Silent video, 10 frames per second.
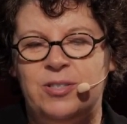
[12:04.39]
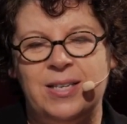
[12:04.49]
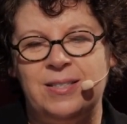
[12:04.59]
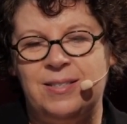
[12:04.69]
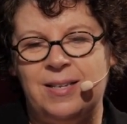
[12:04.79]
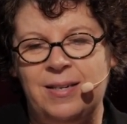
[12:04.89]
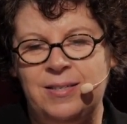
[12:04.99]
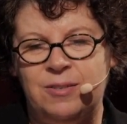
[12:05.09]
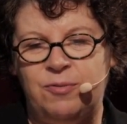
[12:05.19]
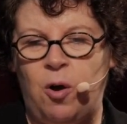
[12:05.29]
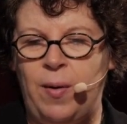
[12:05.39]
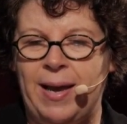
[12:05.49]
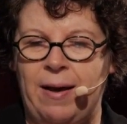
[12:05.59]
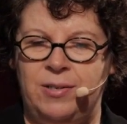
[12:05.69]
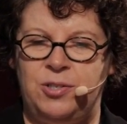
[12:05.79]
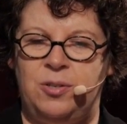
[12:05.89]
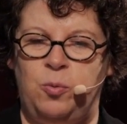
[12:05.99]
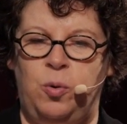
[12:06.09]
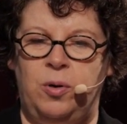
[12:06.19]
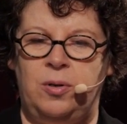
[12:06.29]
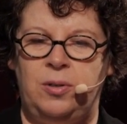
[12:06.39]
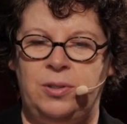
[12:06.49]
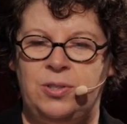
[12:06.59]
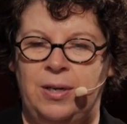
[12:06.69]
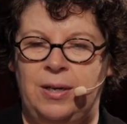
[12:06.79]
that sense of going out into the world